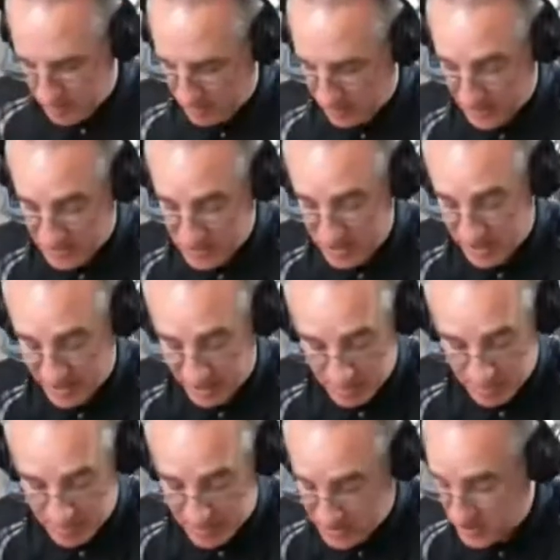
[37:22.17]
Yeah. But that's
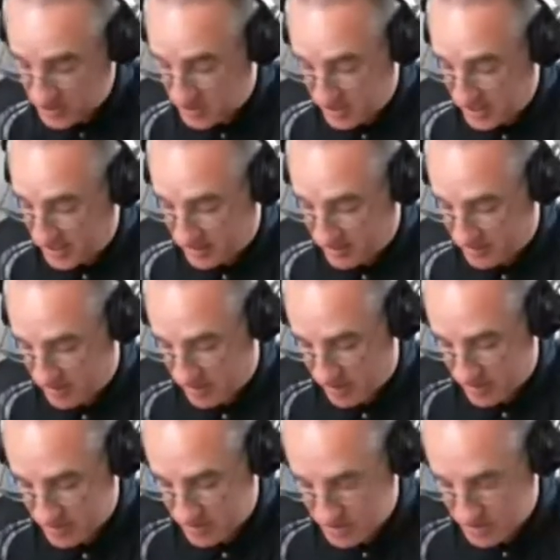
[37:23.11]
it. I mean, this is it.
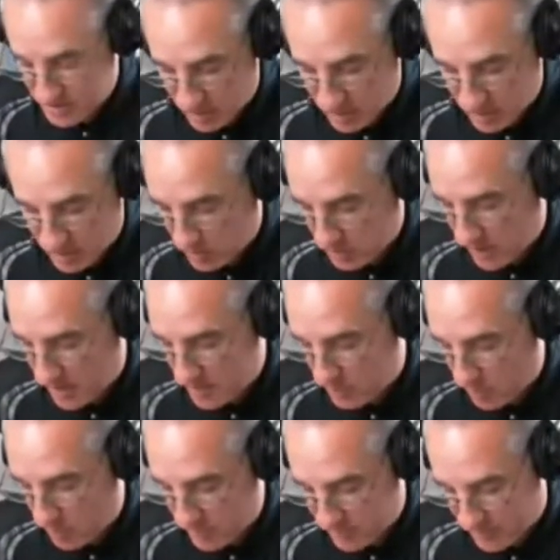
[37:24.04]
There's not a whole lot
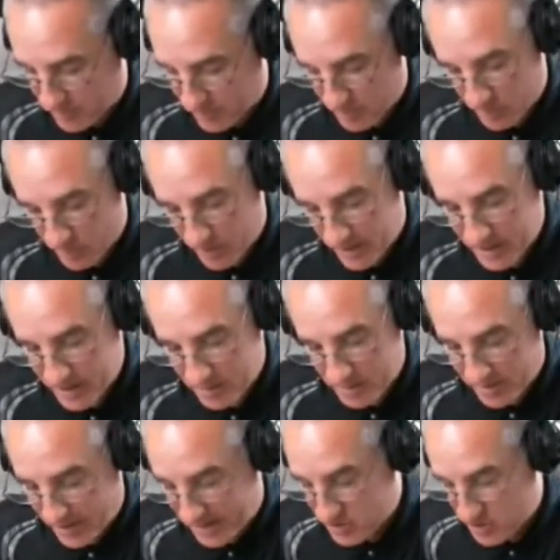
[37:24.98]
more for you, right? I
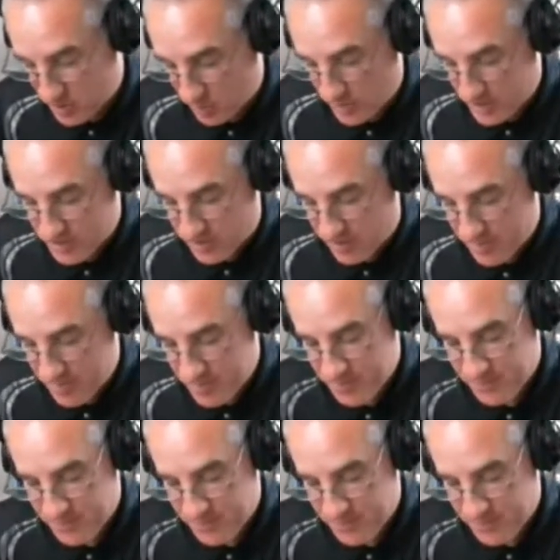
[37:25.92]
mean, that's your wizard.